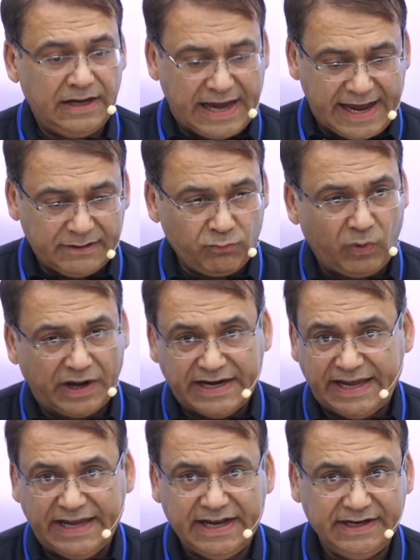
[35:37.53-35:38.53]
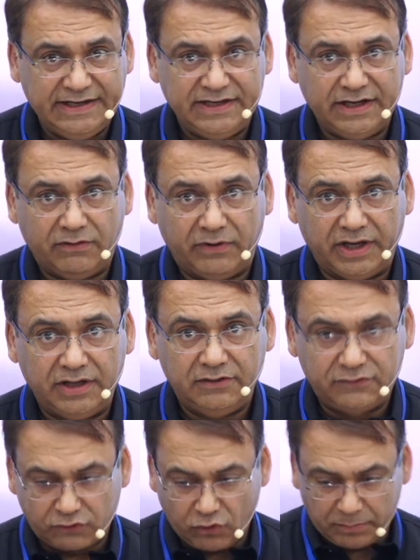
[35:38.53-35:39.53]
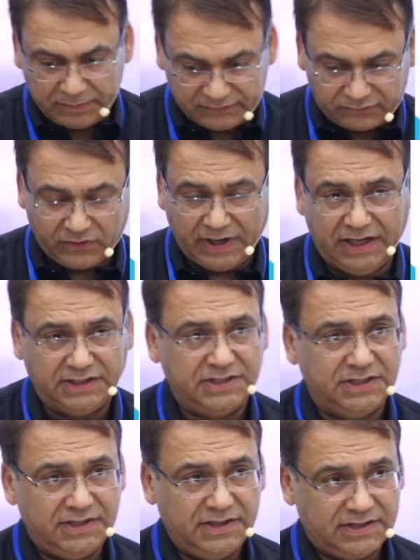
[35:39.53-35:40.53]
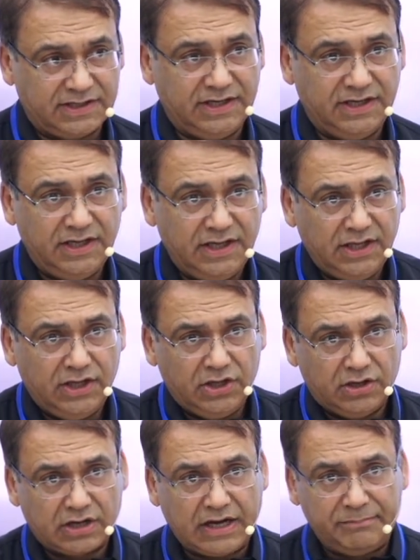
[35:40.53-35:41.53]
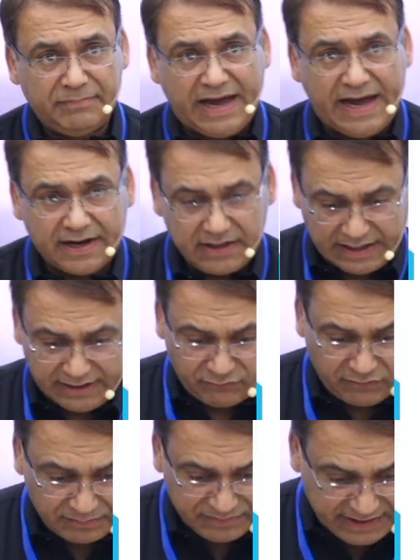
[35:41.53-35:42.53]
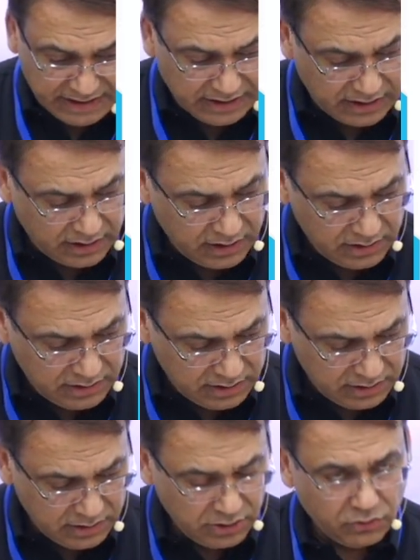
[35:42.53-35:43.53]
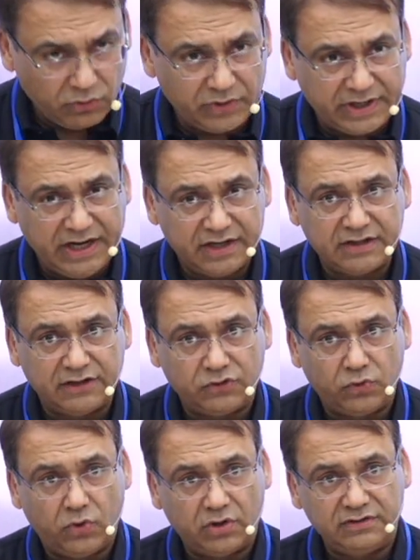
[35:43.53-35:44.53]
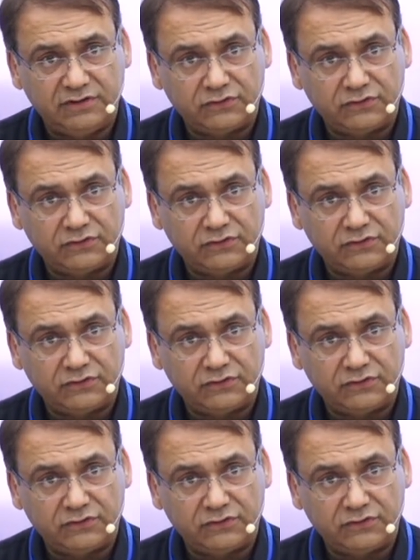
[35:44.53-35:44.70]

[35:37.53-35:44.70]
at 180 degree. Scope is straight. Okay, come back, and from there, rotate torque the